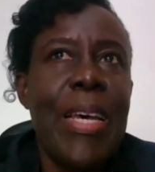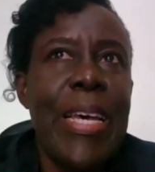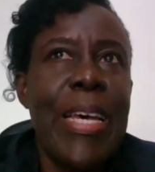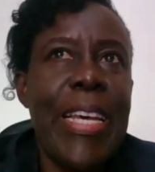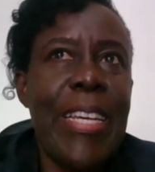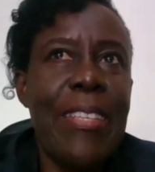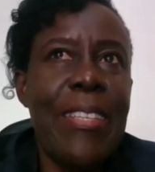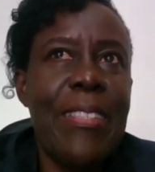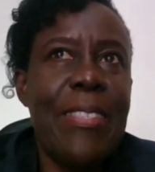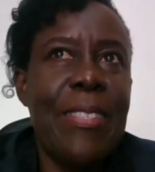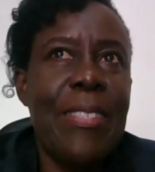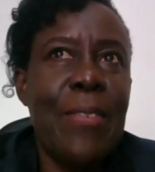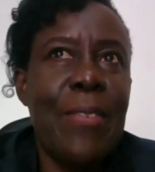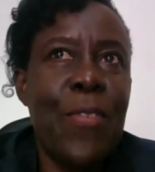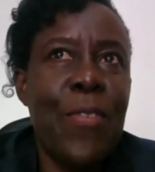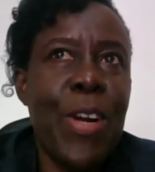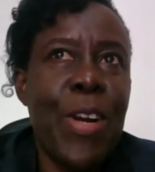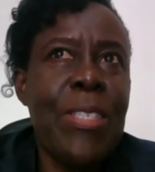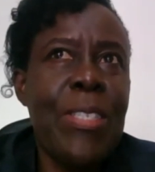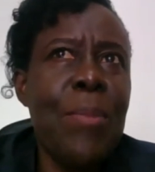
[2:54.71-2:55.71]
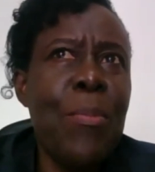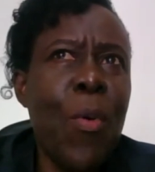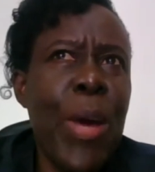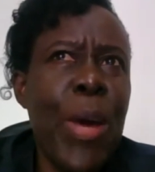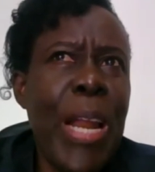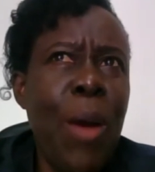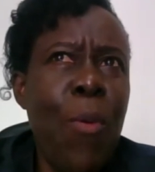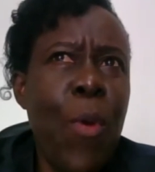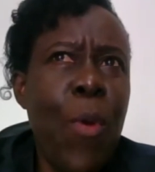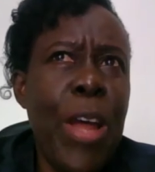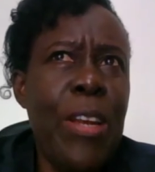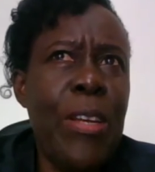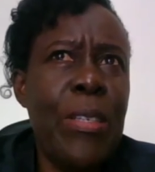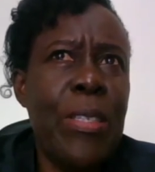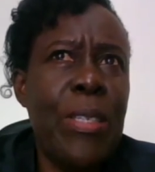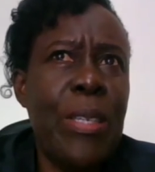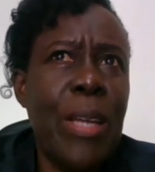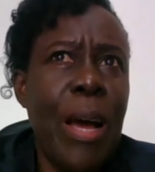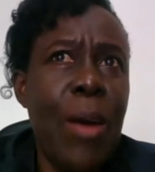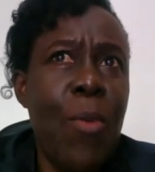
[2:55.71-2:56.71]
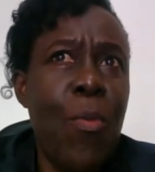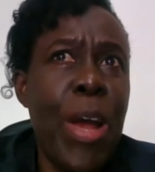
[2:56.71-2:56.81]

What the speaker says: Is, for example, when I